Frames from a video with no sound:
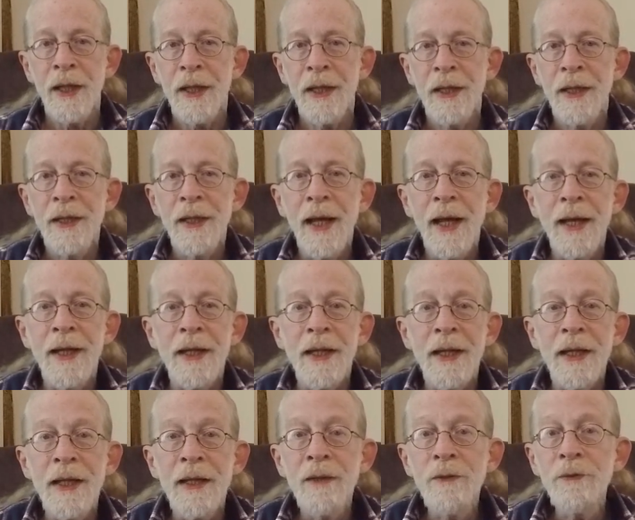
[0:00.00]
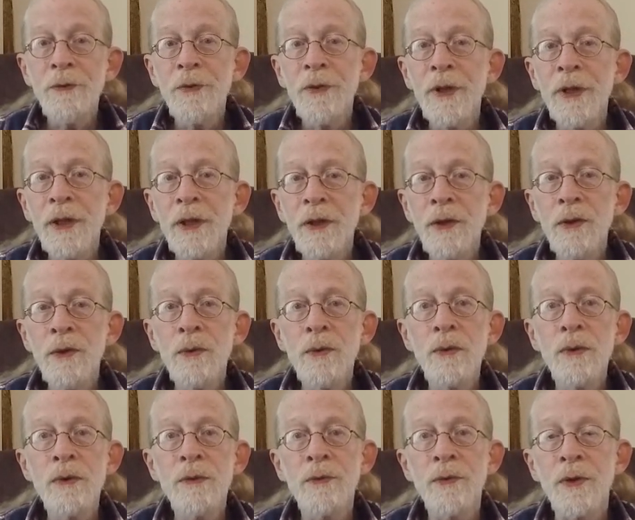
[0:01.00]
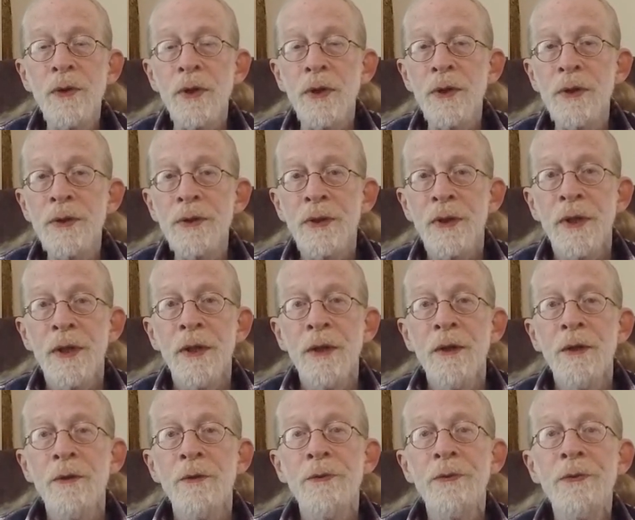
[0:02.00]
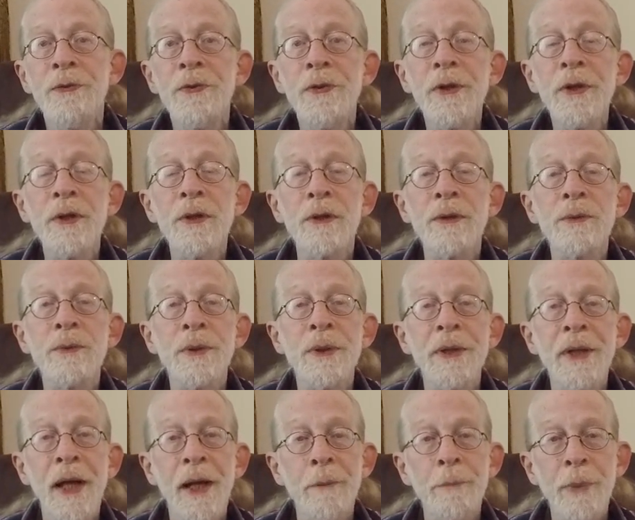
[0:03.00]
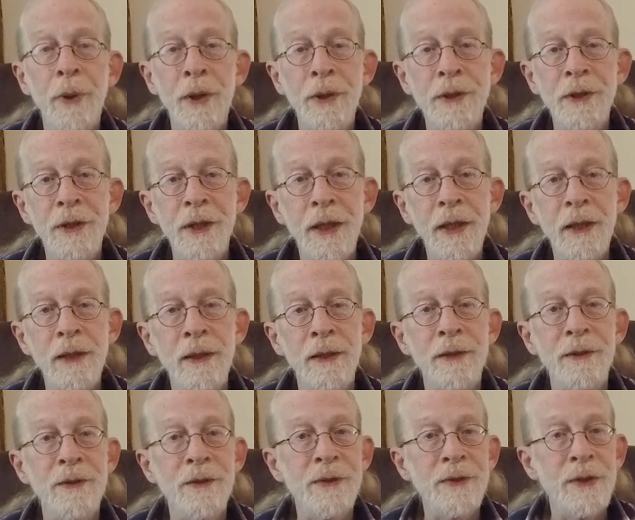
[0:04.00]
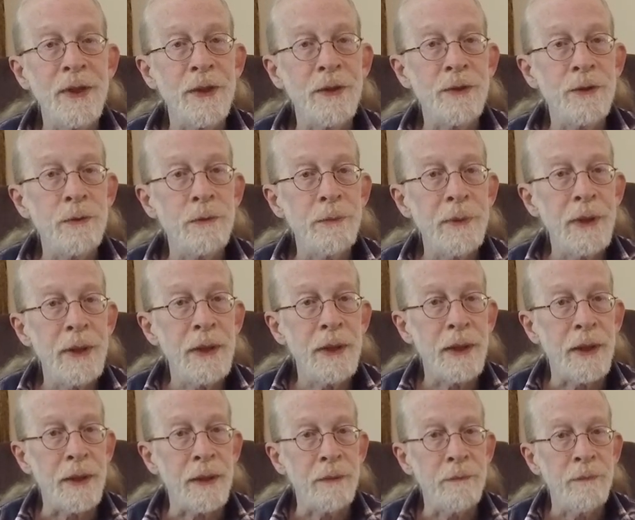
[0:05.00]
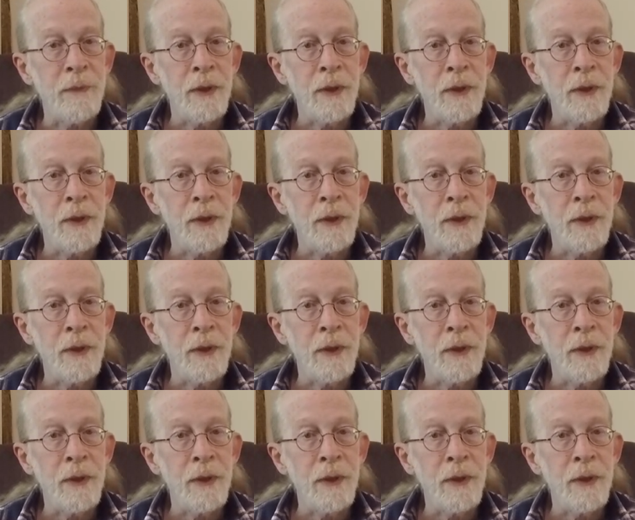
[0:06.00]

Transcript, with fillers: in an infinite universe filled with that particulate essential meaning,